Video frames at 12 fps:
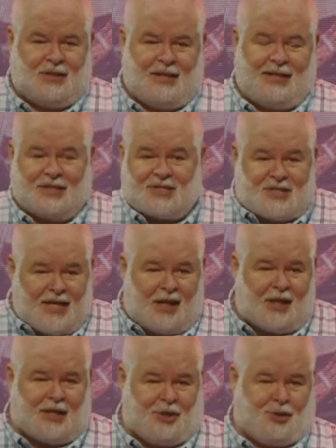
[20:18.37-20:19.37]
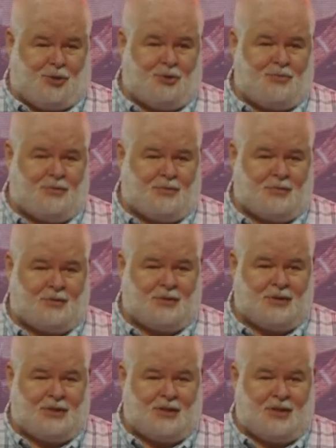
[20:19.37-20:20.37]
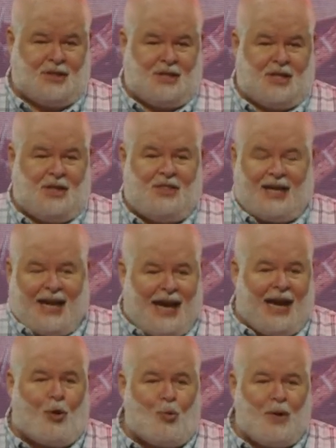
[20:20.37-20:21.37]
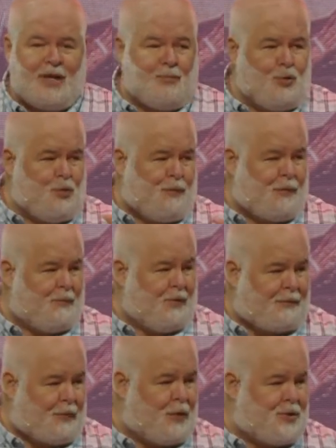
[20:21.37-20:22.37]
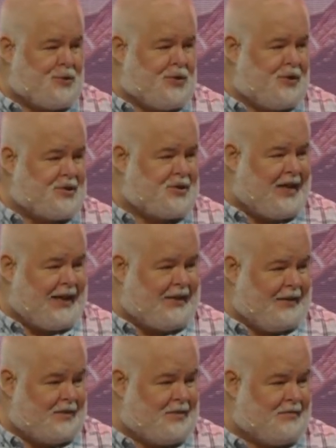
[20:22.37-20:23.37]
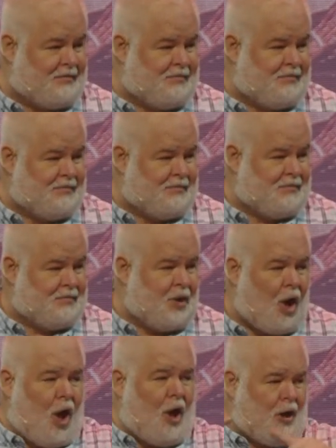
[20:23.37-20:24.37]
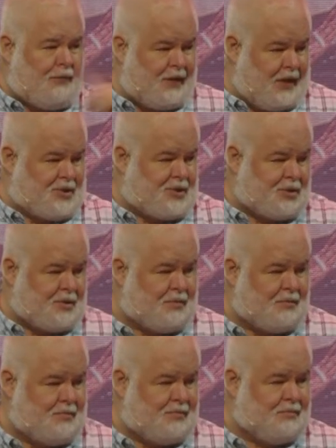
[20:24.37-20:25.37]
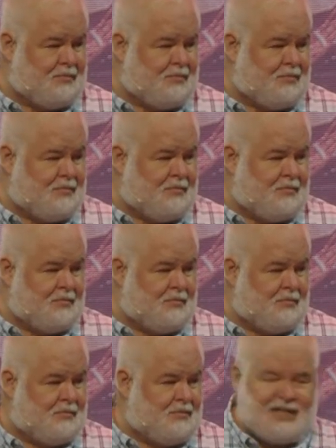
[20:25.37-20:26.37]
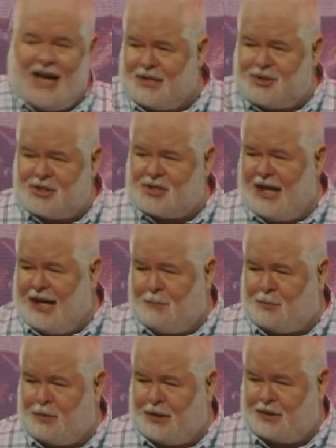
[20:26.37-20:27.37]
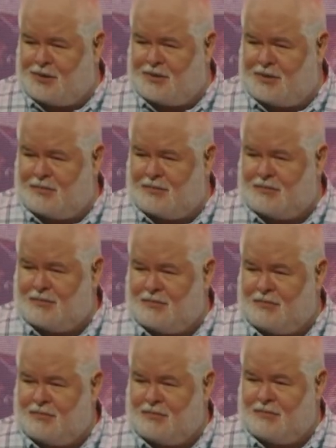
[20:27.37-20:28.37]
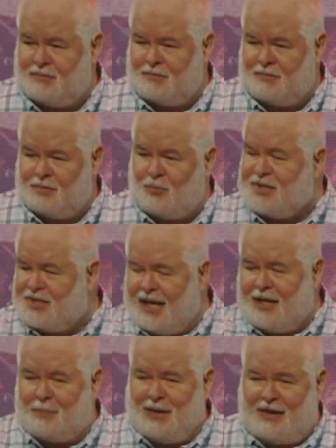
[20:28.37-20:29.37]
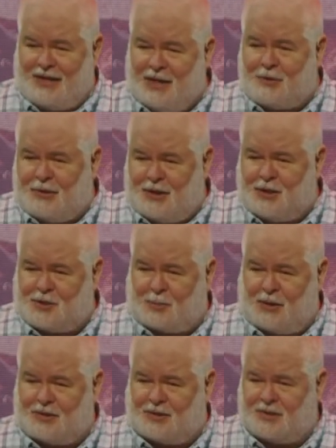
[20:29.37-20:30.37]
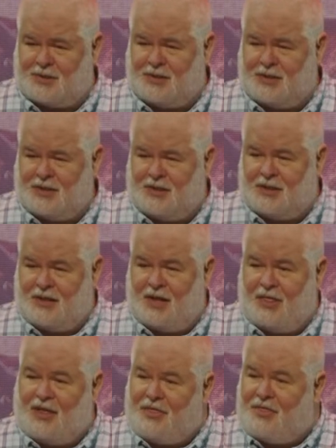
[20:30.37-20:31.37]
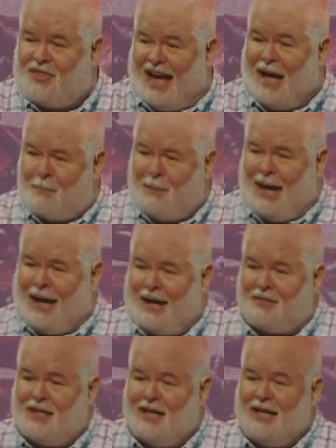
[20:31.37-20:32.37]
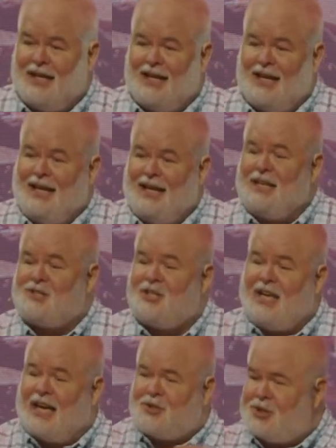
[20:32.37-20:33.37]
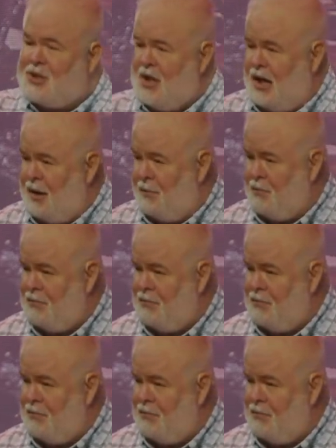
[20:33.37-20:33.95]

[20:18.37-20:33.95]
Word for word: And it's telling you that how we move from the first to the second, all of us, not just the high priest. We sang about entering his presence. That path is yet to come.